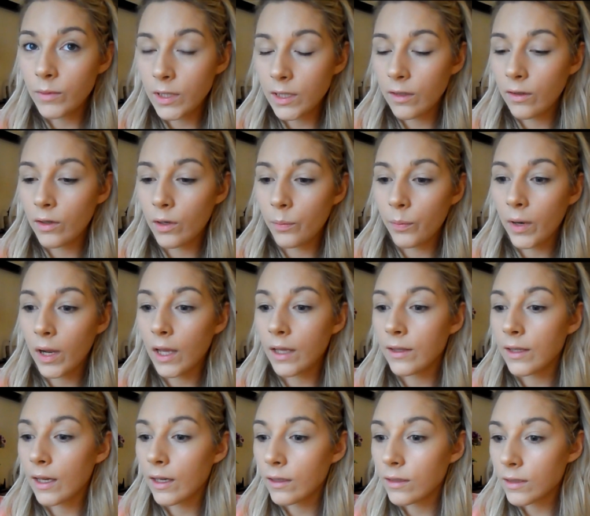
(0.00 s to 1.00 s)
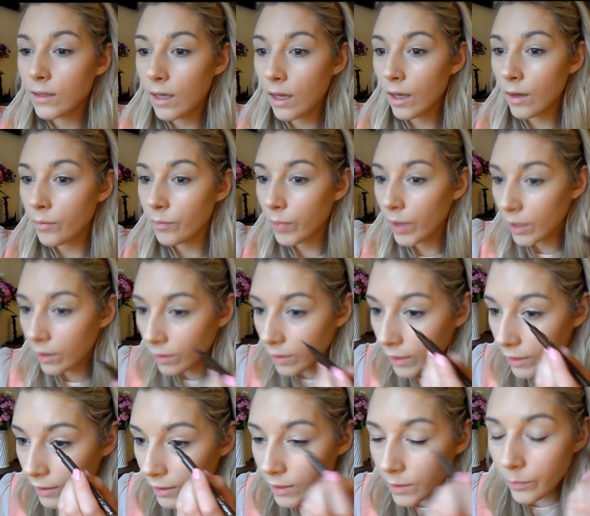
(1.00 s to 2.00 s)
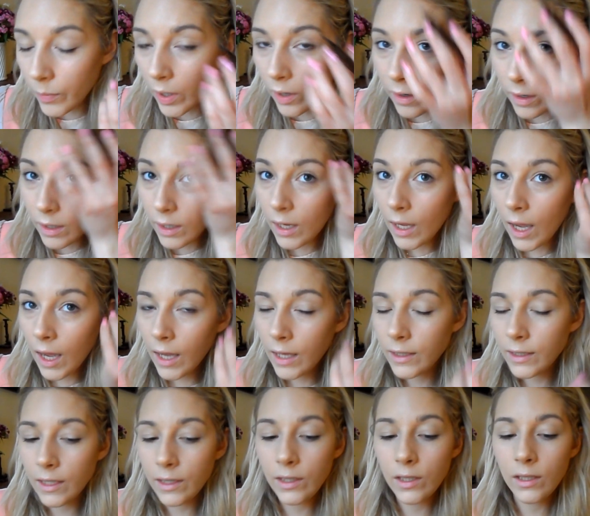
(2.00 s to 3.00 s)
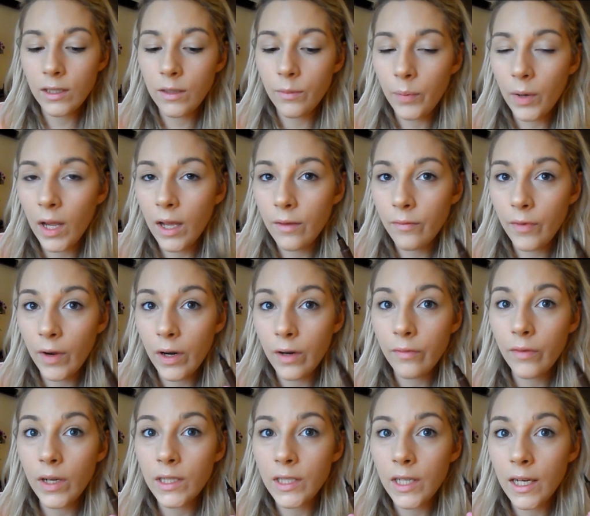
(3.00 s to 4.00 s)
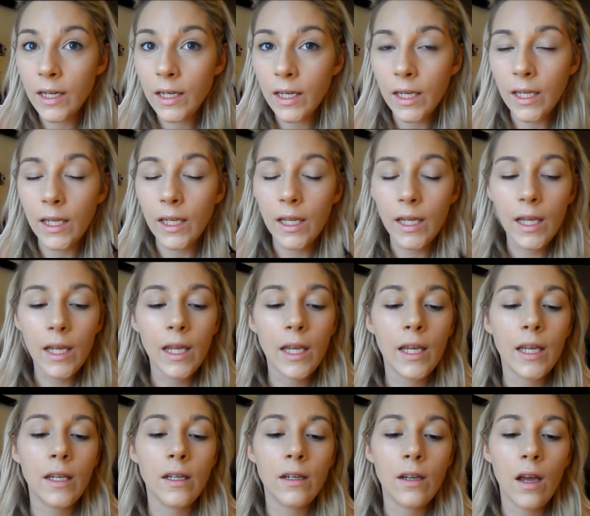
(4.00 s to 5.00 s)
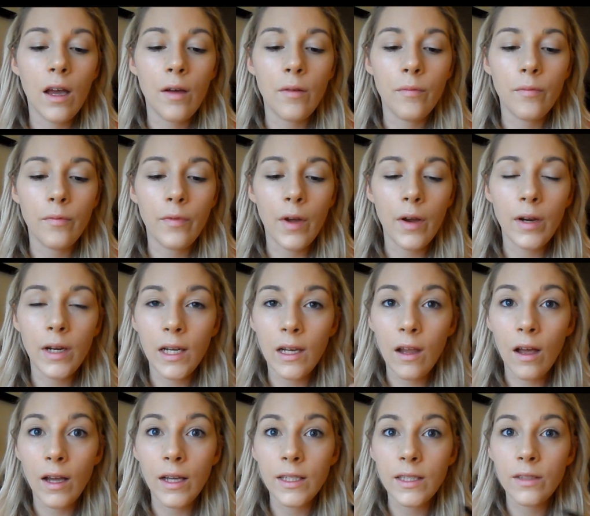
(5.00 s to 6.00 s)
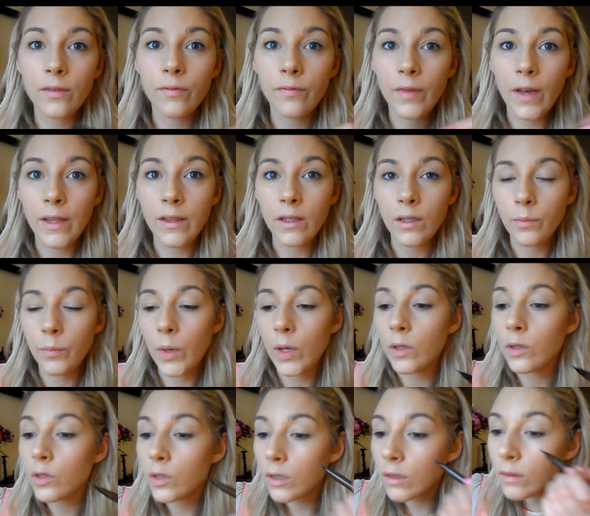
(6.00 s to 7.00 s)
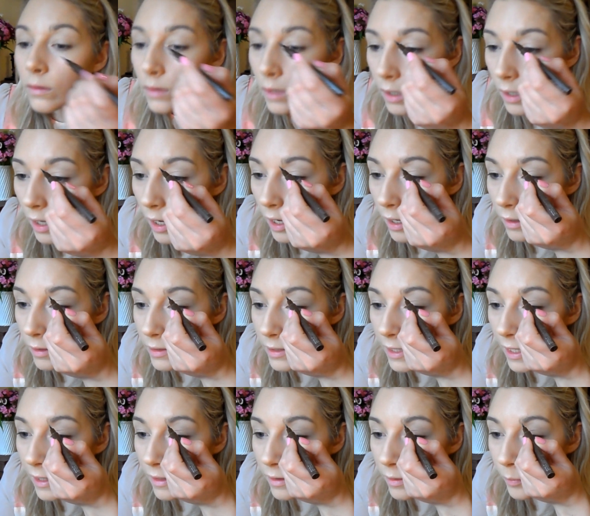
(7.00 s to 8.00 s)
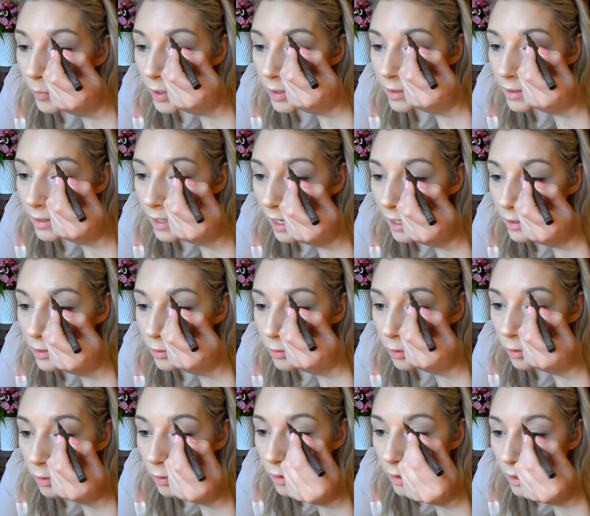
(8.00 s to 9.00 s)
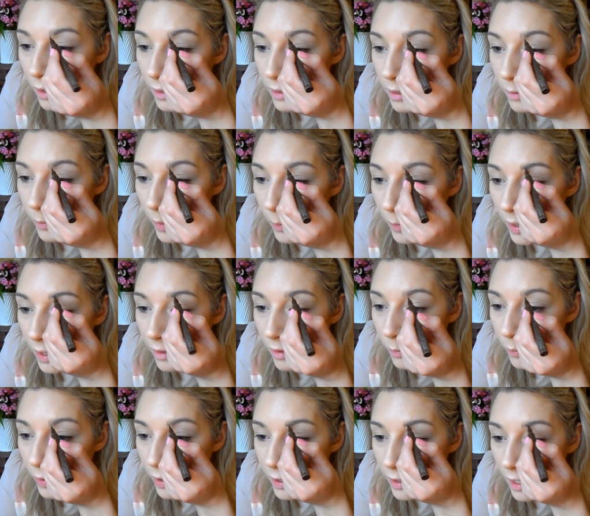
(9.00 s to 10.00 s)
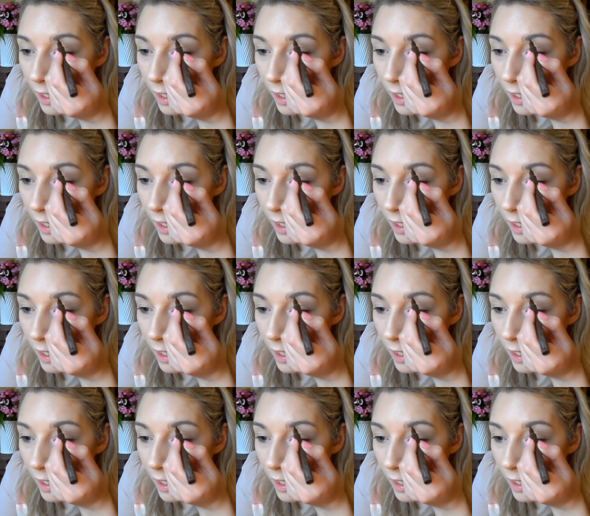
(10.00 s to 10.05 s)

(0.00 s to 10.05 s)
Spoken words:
So I'm just going to apply that by looking in this mirror, and I just apply it very gently in very light feathered motion to get the most natural, to mimic the